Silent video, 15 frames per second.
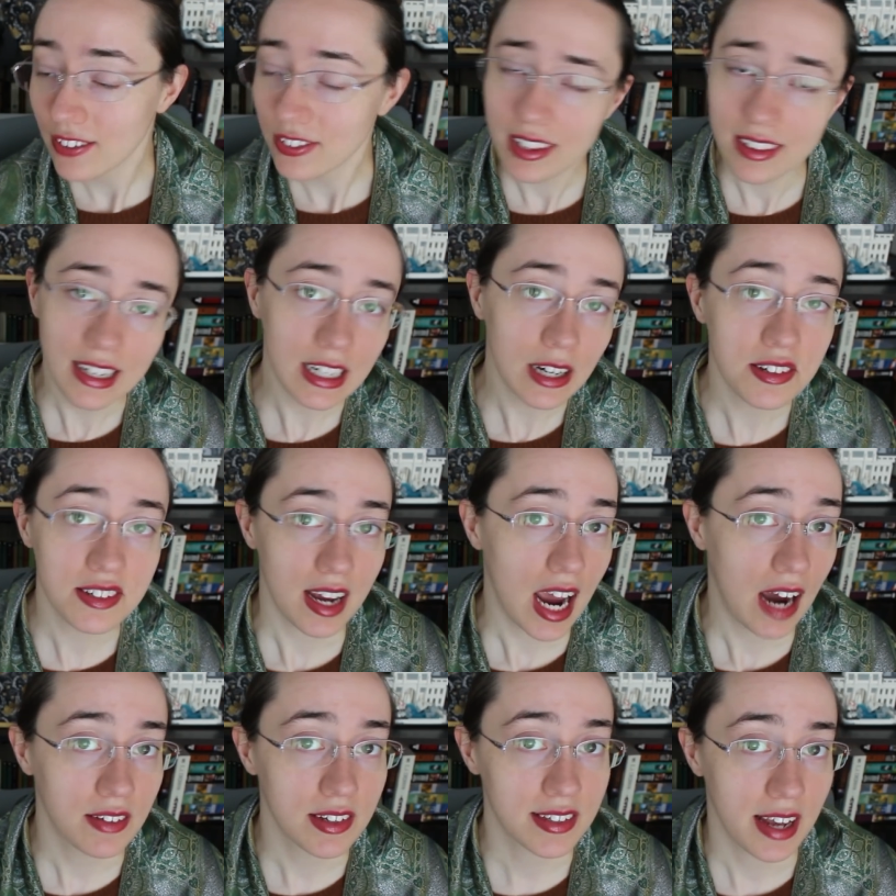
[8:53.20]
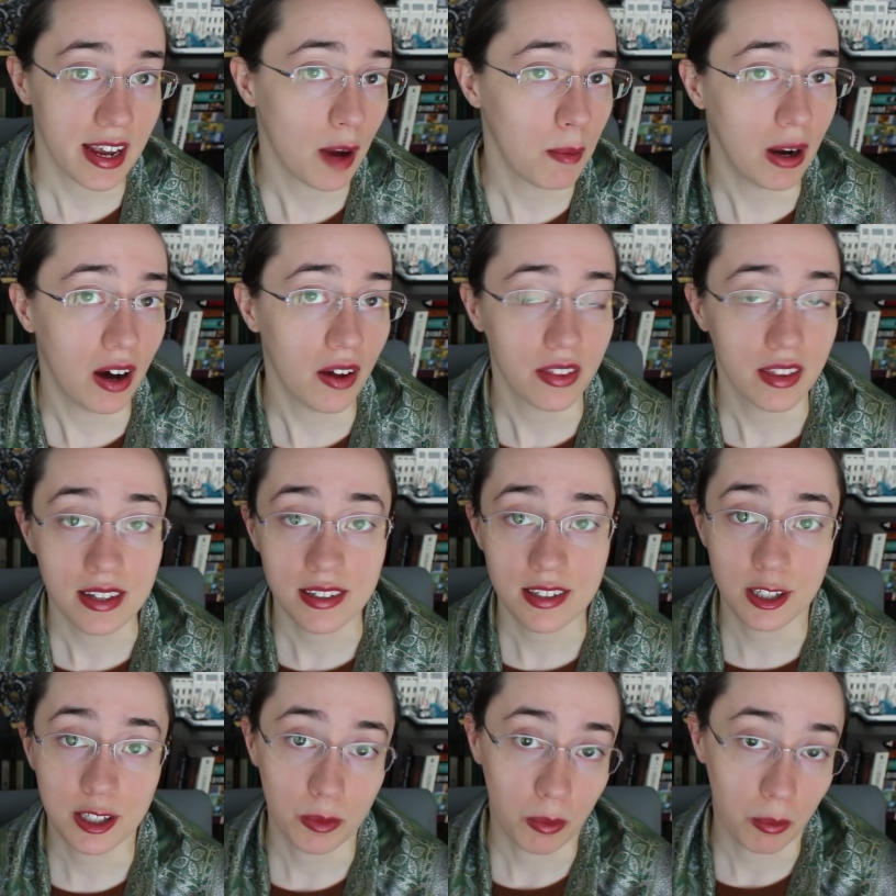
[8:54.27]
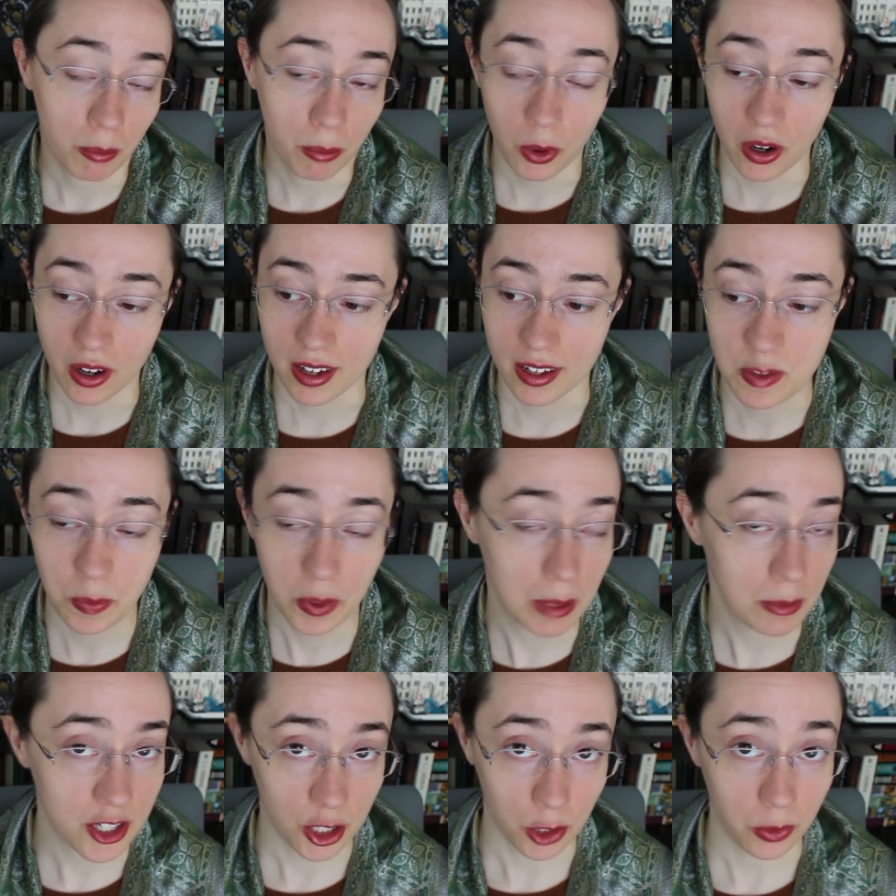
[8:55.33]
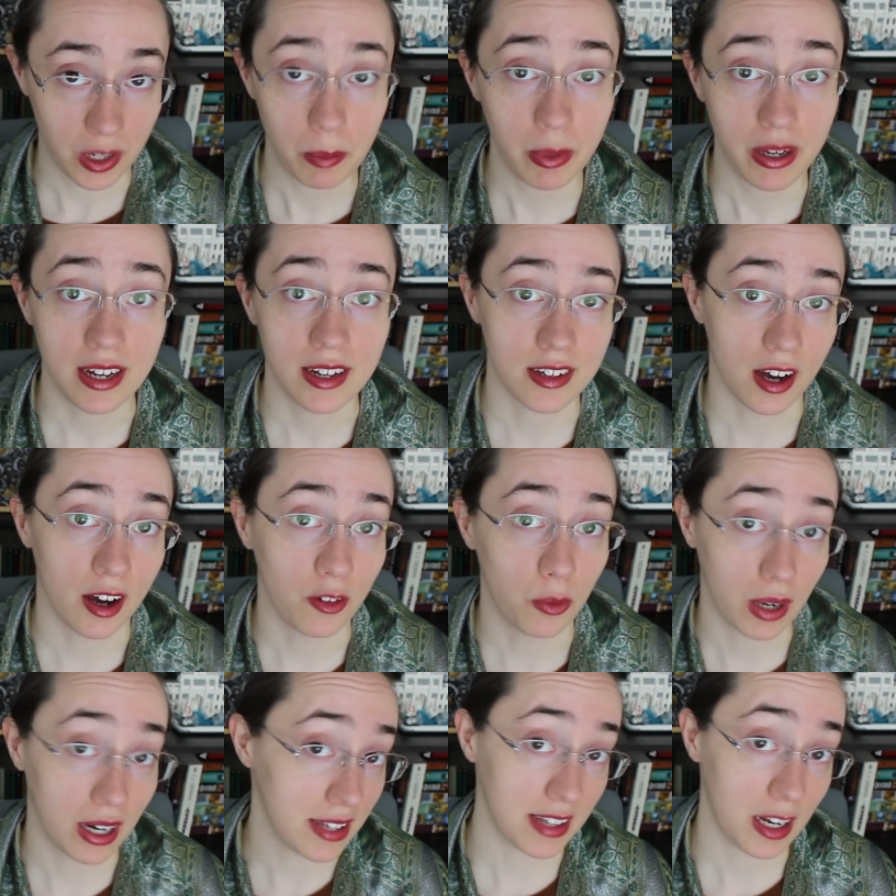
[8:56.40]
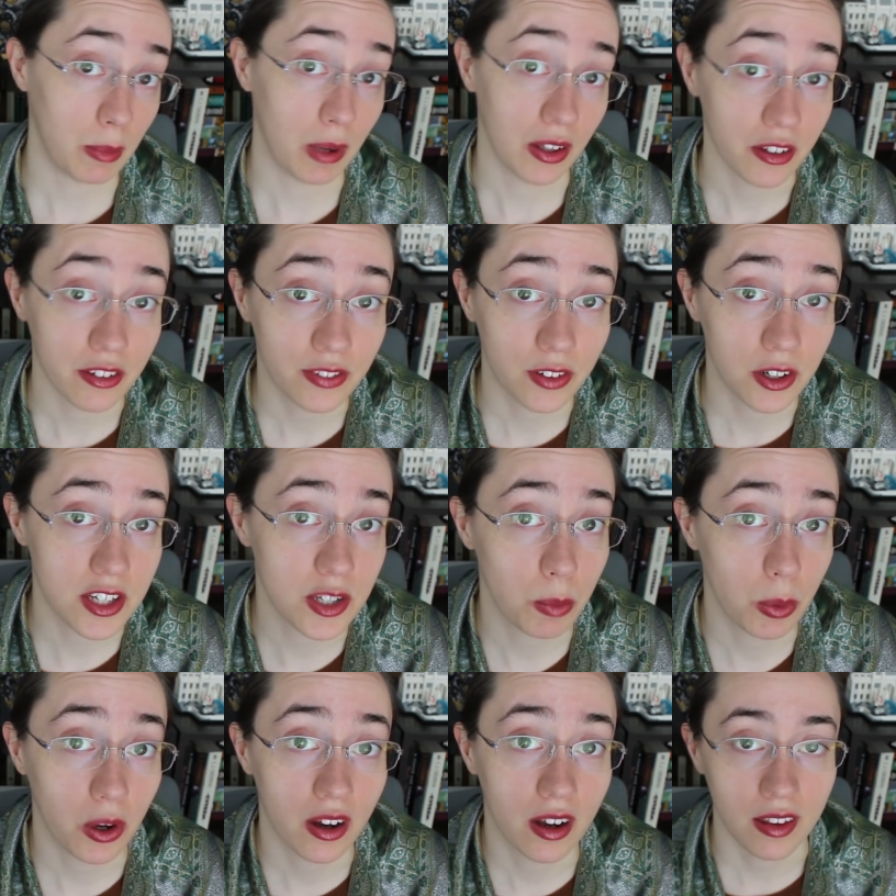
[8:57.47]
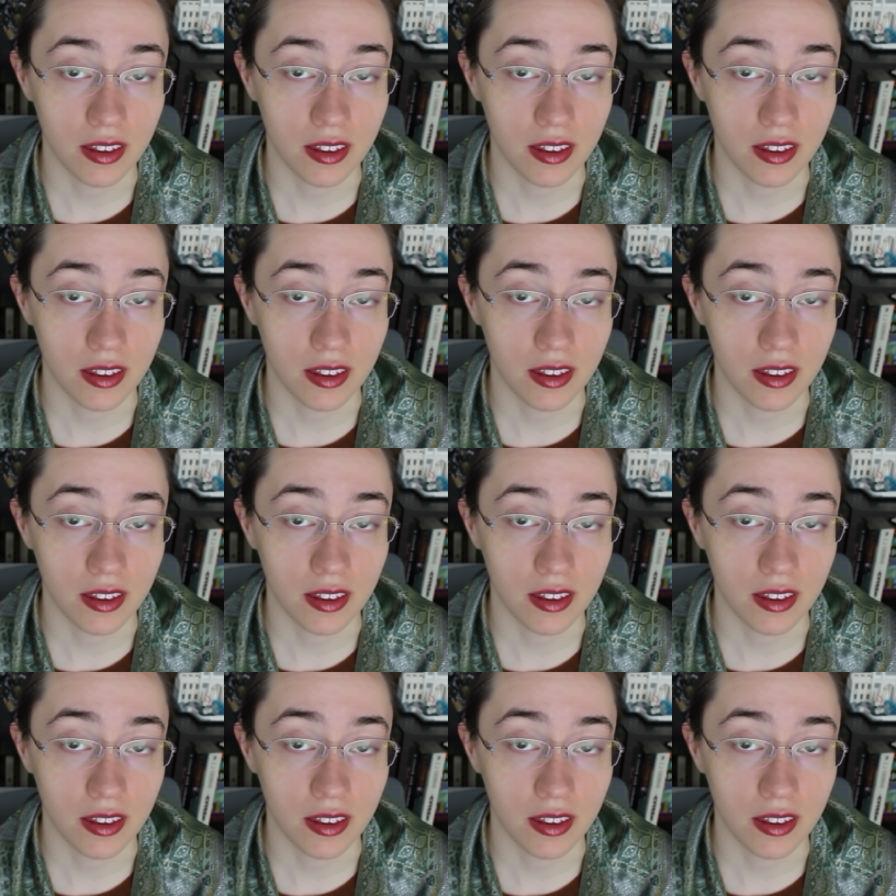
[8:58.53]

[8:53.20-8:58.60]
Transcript: Everything else I have to say about this book is pretty much a repeat of what I said about the first book.